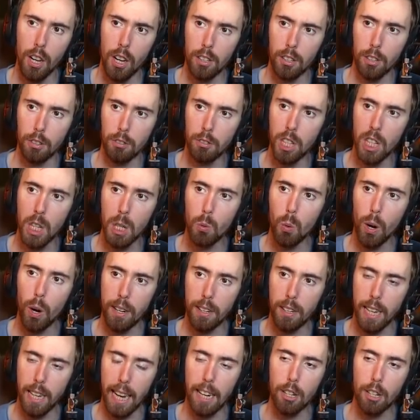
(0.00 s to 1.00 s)
to see
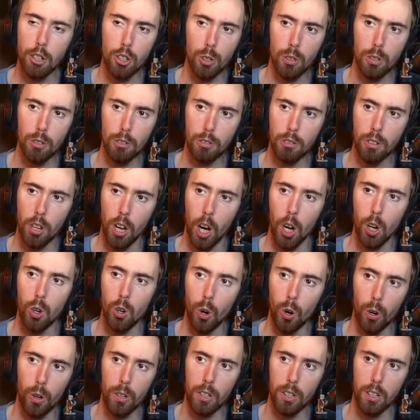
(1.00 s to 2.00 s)
what dangers
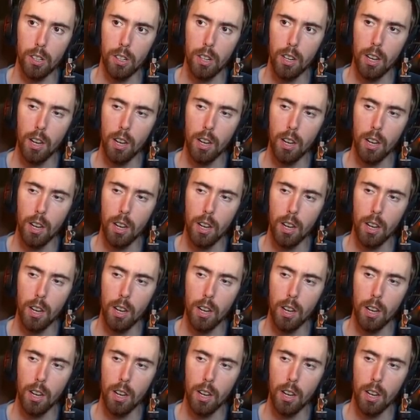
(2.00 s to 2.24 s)
await.